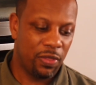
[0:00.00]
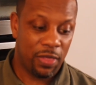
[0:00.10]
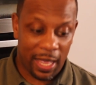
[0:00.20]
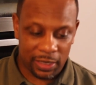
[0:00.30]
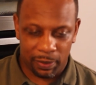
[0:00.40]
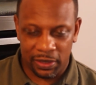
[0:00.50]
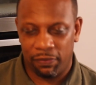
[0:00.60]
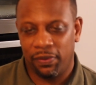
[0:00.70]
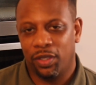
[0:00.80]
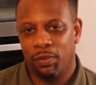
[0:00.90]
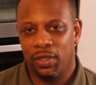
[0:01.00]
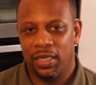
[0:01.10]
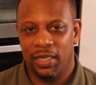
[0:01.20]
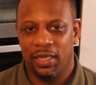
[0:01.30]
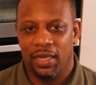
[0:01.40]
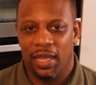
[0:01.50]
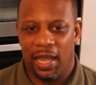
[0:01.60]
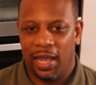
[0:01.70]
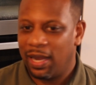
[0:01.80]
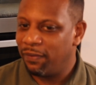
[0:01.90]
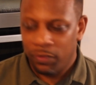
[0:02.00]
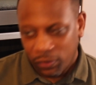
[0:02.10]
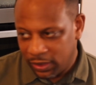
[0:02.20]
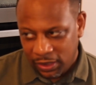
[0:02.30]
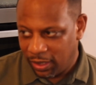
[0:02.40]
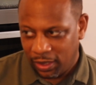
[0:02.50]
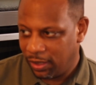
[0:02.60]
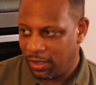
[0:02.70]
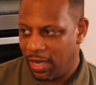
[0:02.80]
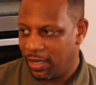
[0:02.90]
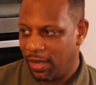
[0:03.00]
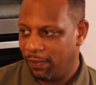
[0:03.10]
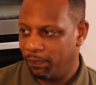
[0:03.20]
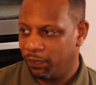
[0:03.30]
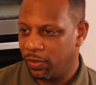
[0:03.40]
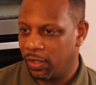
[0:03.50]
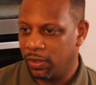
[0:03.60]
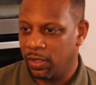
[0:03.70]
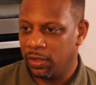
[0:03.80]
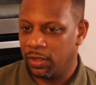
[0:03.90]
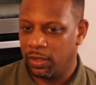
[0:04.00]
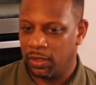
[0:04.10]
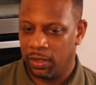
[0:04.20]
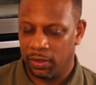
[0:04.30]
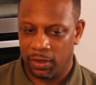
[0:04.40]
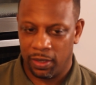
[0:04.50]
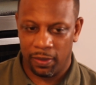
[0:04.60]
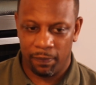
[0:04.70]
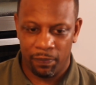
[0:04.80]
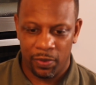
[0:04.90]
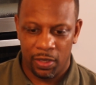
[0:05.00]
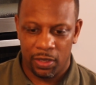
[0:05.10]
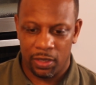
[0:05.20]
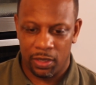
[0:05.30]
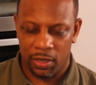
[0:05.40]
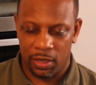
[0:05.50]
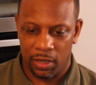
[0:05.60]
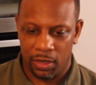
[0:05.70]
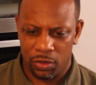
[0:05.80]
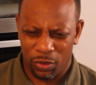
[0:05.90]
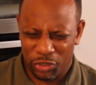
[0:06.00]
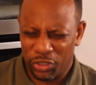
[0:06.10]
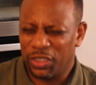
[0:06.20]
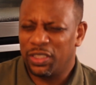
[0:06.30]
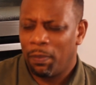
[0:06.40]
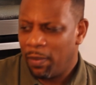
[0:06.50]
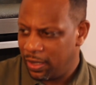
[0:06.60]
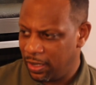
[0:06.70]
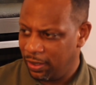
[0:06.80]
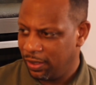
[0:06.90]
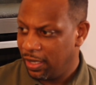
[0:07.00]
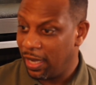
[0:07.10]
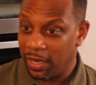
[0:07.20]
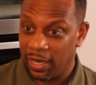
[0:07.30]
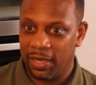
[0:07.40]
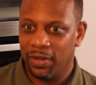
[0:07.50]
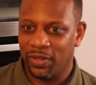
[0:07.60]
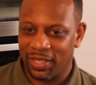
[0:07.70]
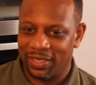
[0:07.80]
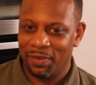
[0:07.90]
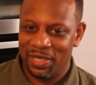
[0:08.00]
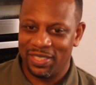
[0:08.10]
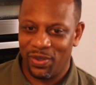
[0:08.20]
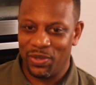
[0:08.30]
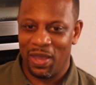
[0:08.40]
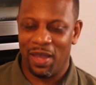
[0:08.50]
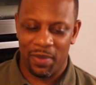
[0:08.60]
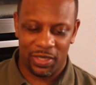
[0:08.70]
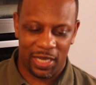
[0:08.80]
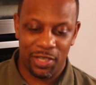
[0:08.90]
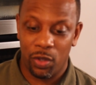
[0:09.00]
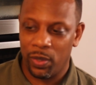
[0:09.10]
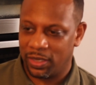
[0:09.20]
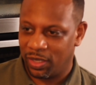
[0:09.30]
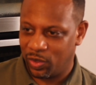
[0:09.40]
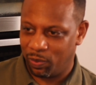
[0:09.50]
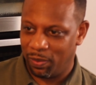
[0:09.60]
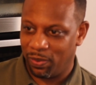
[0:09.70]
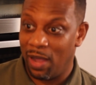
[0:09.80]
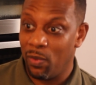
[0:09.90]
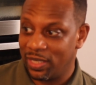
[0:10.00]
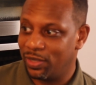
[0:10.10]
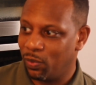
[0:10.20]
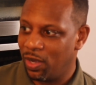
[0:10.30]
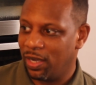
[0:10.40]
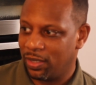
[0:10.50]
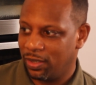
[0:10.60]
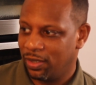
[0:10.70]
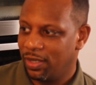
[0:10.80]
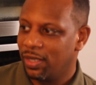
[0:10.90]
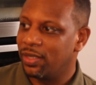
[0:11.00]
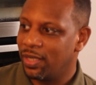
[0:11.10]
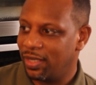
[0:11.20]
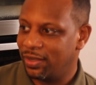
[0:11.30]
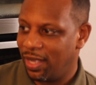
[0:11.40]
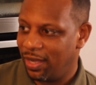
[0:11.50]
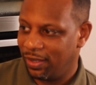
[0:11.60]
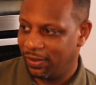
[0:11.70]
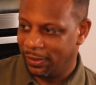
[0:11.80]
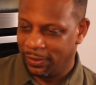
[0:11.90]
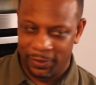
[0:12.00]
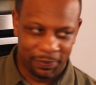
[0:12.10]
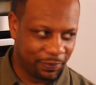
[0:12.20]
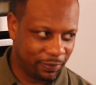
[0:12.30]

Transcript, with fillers: or that specific community, and I've not seen anything like that. Yeah. The, the, the, the, the, the, not just the money, yeah. and, and look, let me tell you how much I know it touched people. I went to work yeah. the next day. Mm.